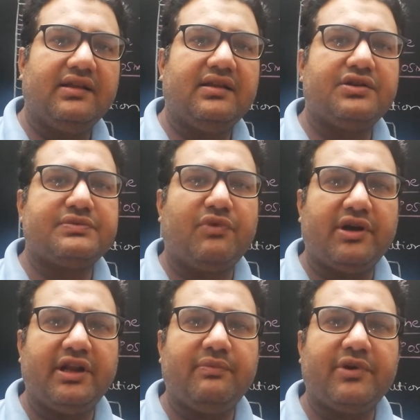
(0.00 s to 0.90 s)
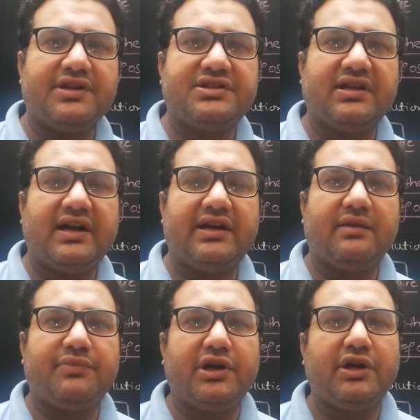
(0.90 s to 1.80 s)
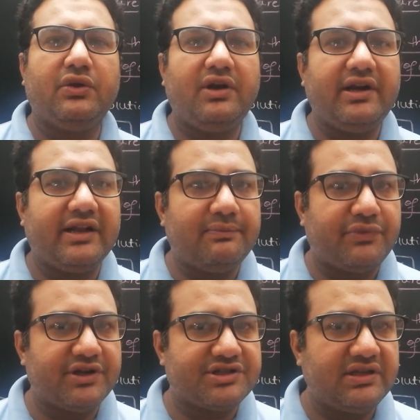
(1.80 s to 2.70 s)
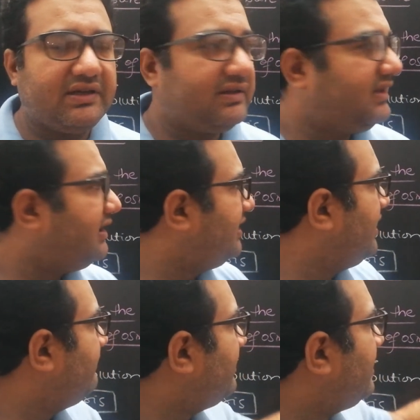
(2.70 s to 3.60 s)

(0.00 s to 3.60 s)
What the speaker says: the osmotic pressure at a particular temperature, then T will